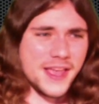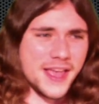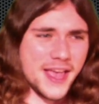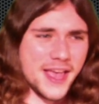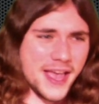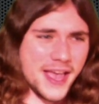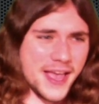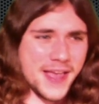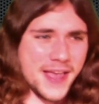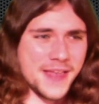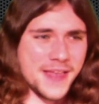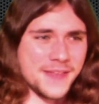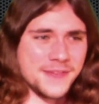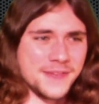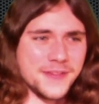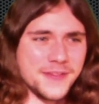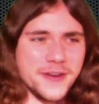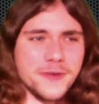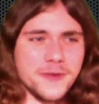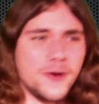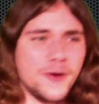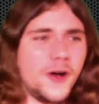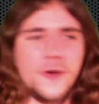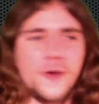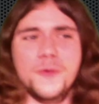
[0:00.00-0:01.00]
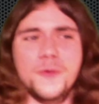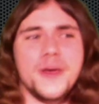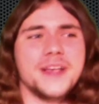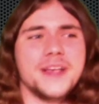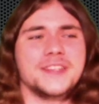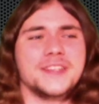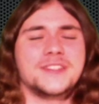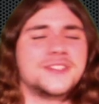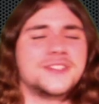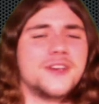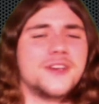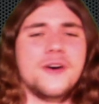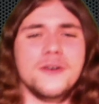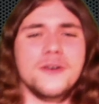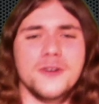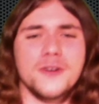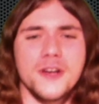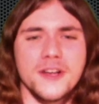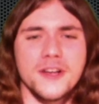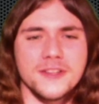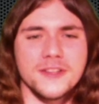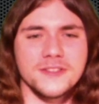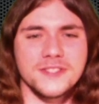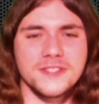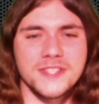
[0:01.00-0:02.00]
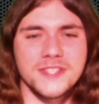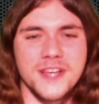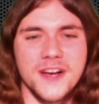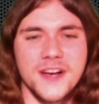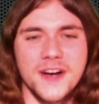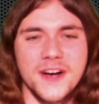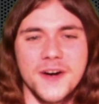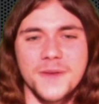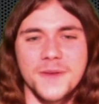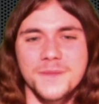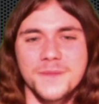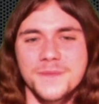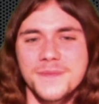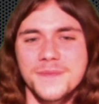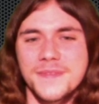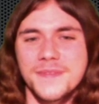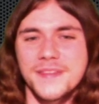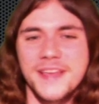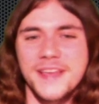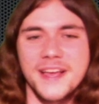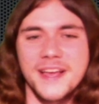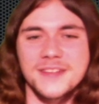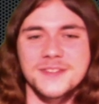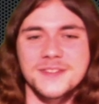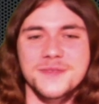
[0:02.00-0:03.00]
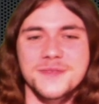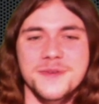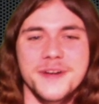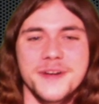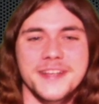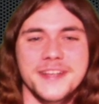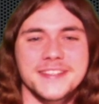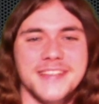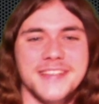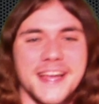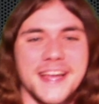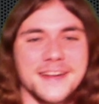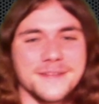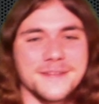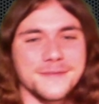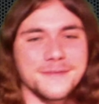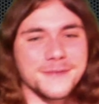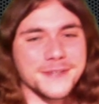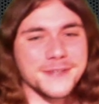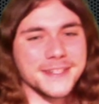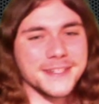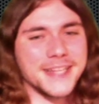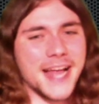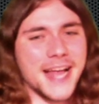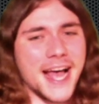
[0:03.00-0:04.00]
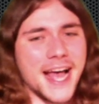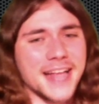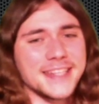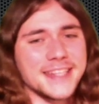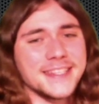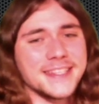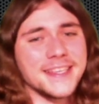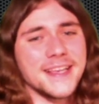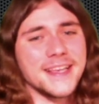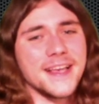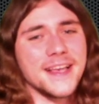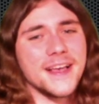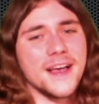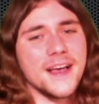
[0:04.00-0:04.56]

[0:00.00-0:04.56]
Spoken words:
and they're always so good, so yeah, super excited for that.